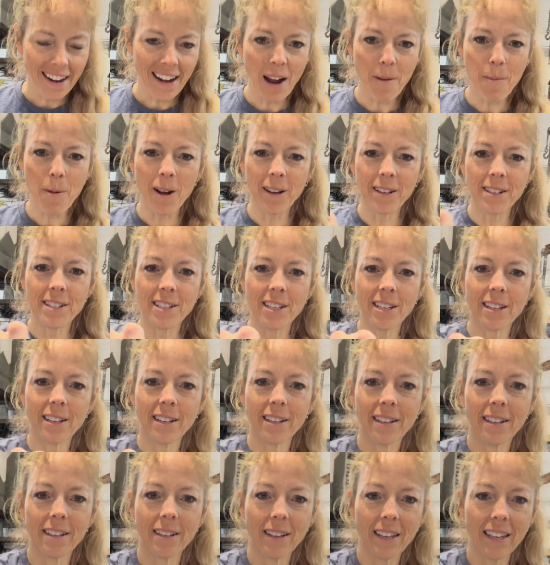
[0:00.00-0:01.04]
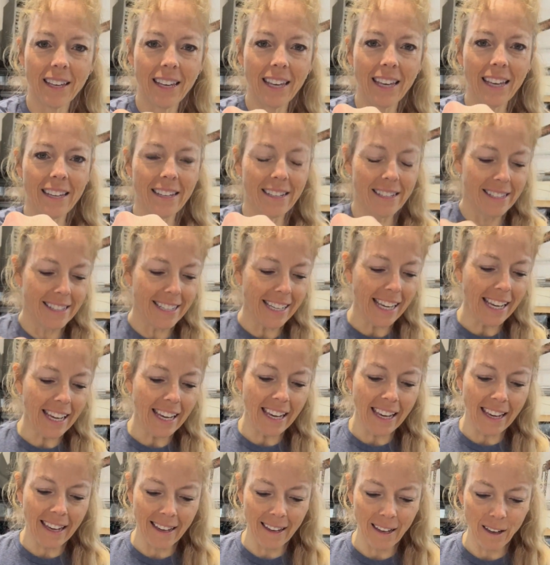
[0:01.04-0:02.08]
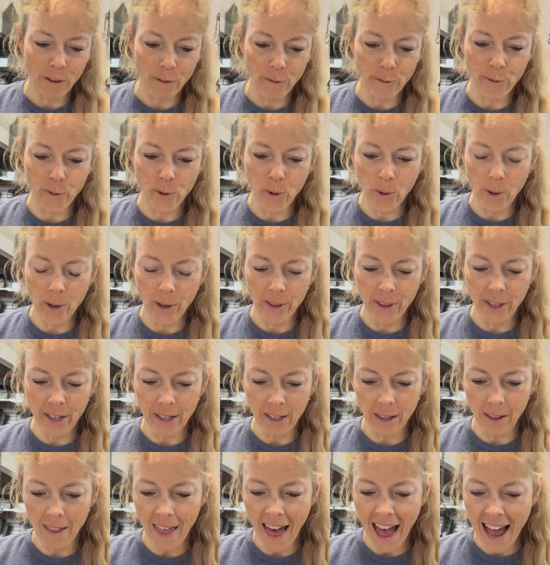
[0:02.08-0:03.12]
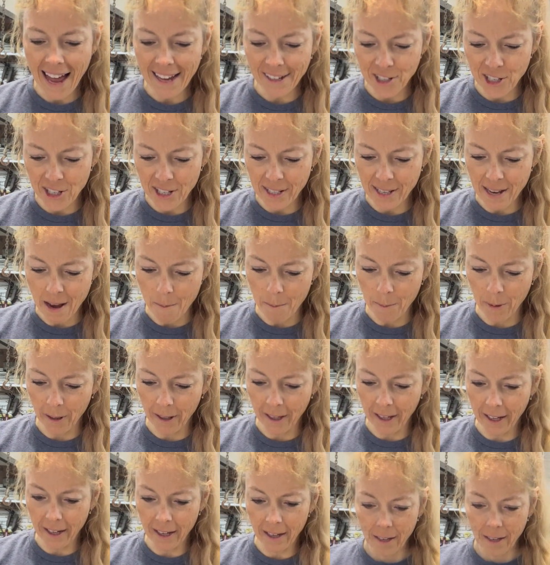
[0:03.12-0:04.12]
I'm on to kit D for the latch assembly.